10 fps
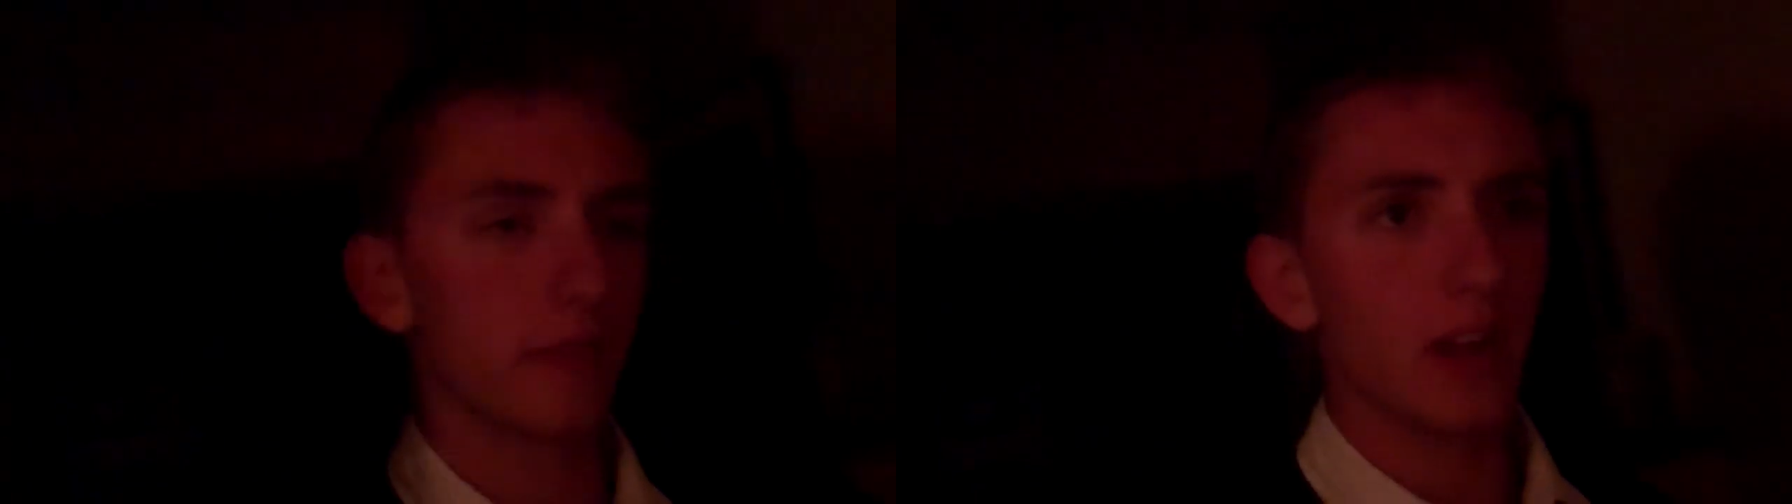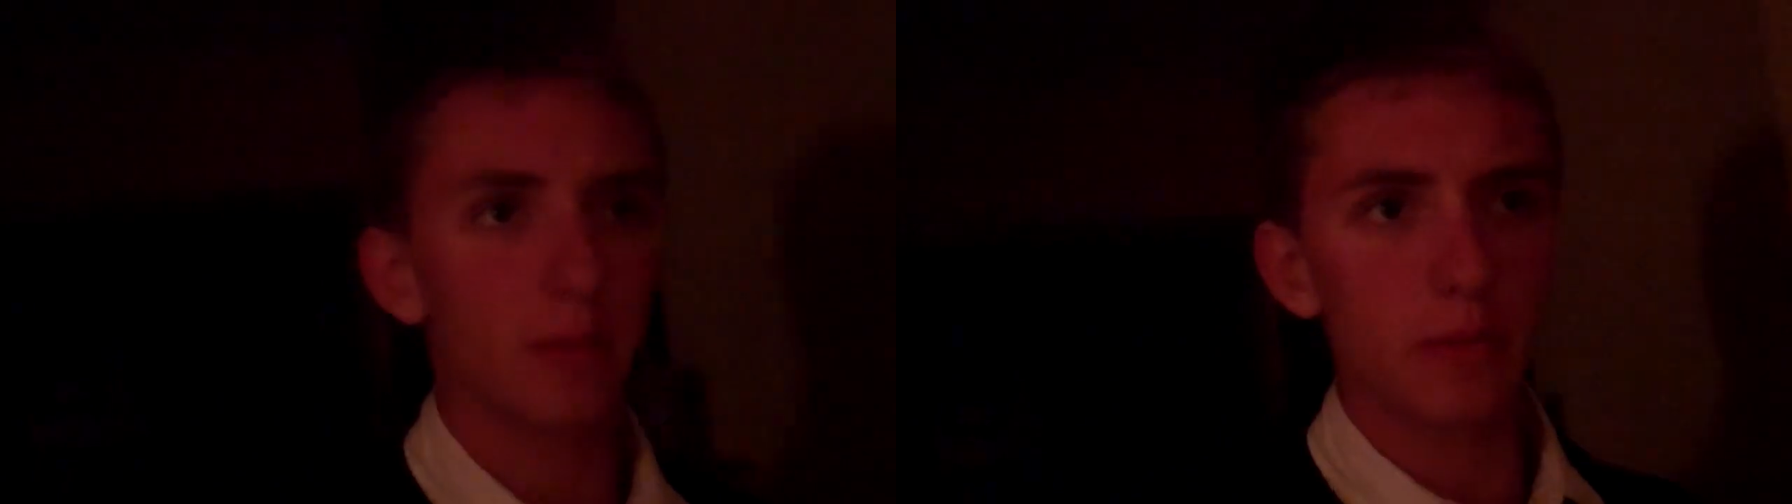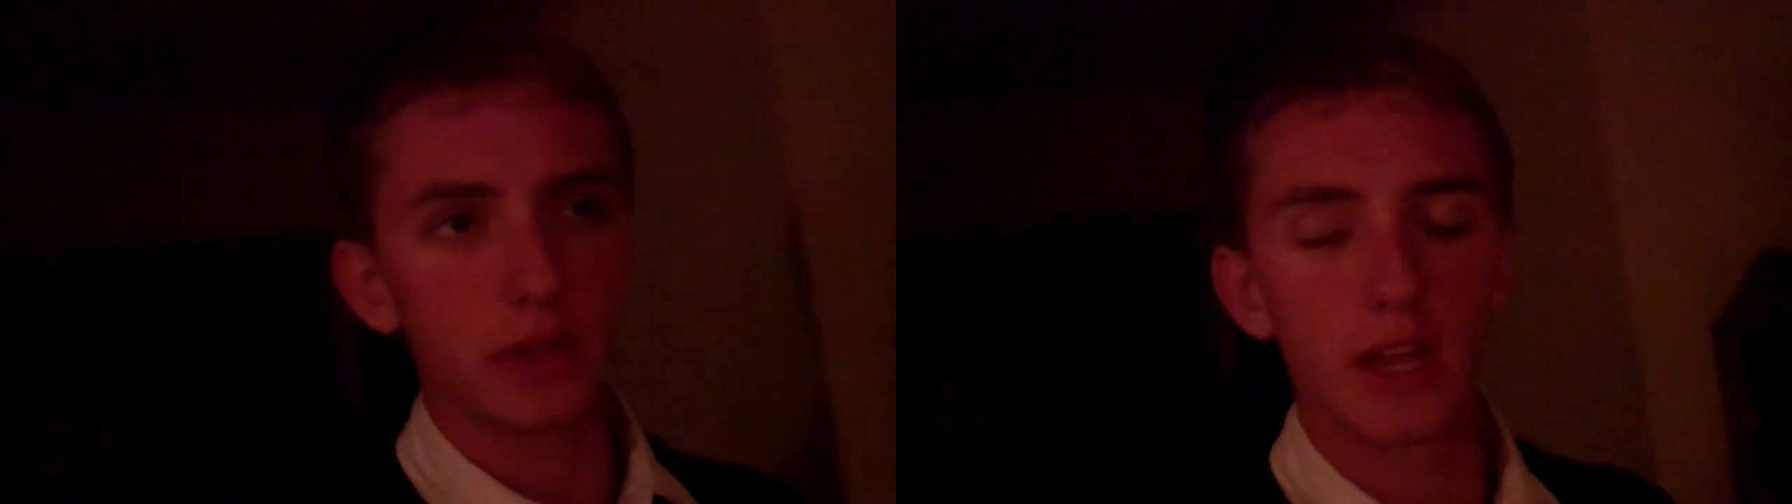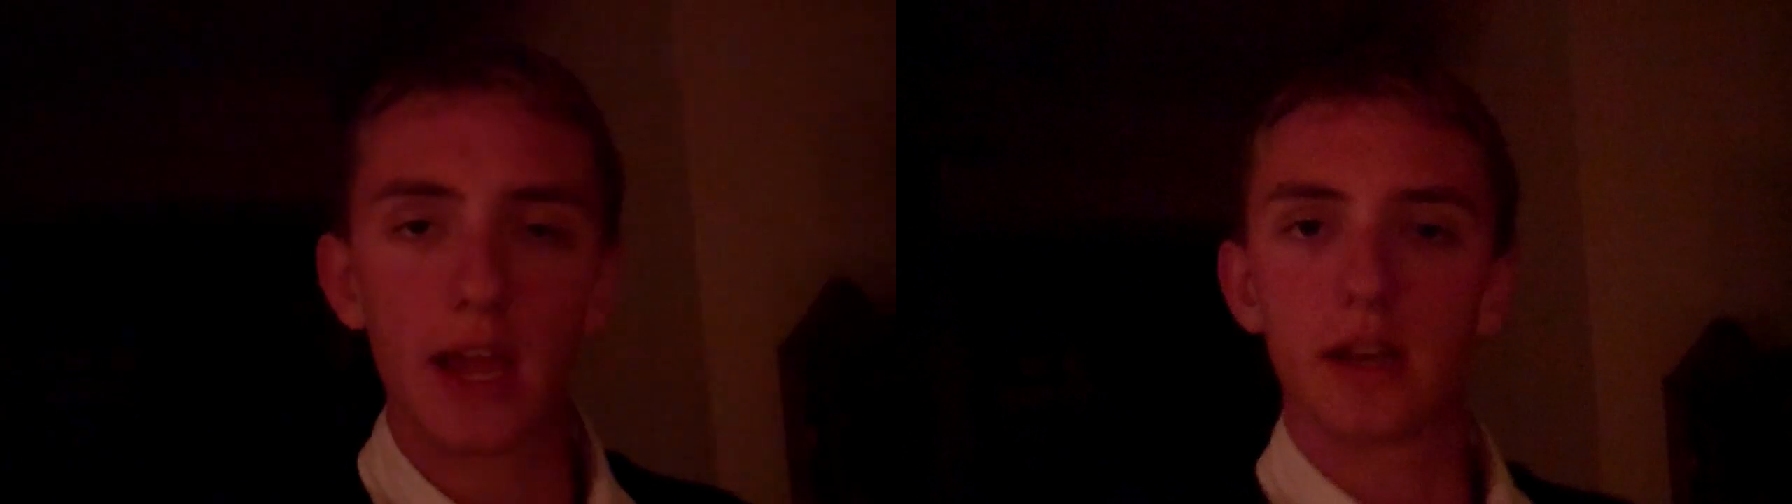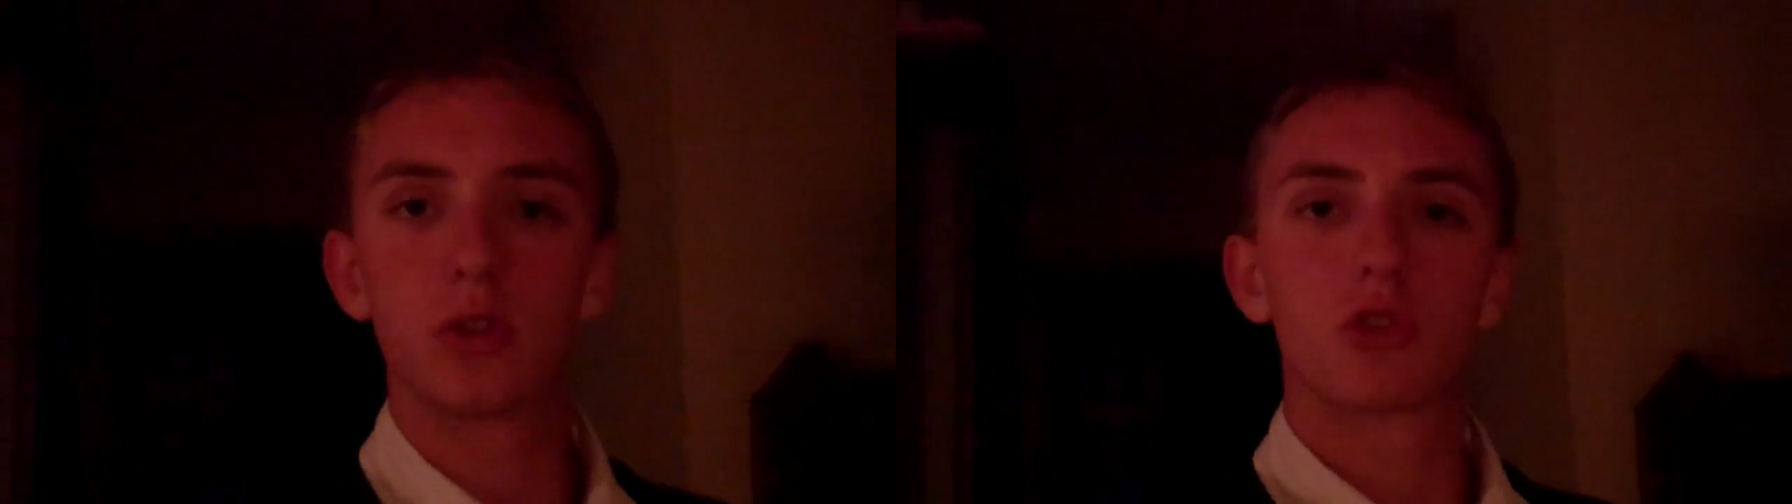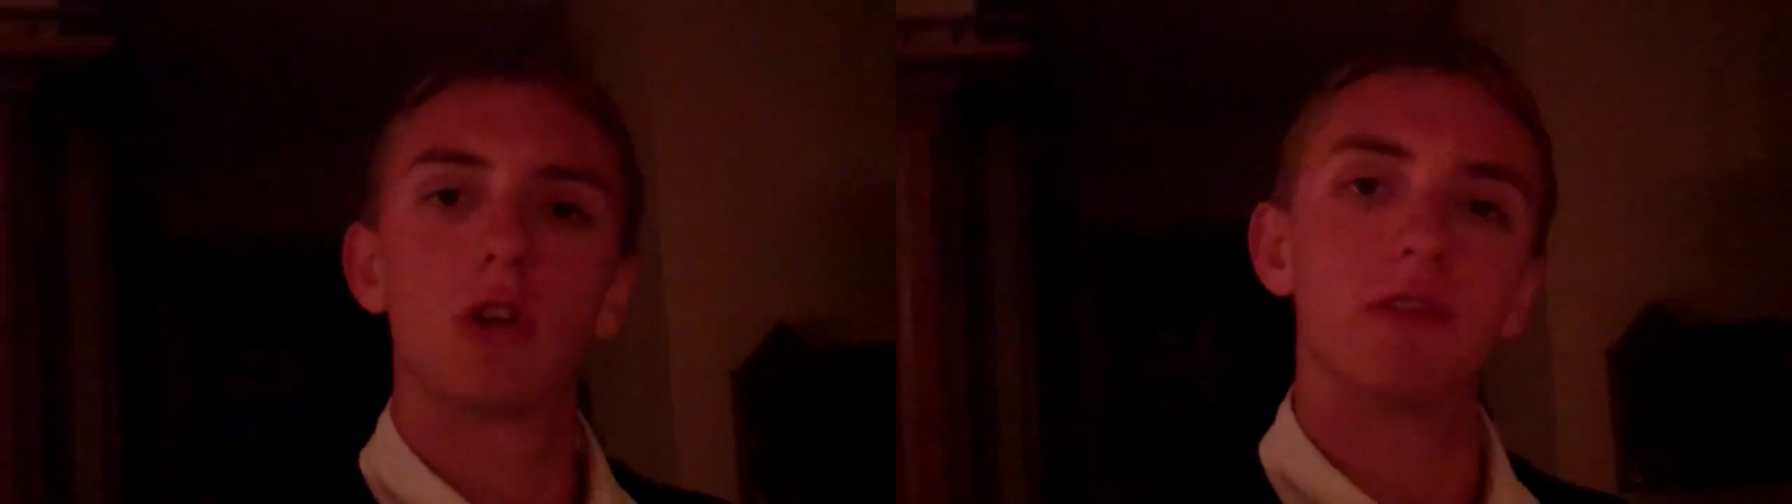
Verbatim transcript: I've got maybe 10 intro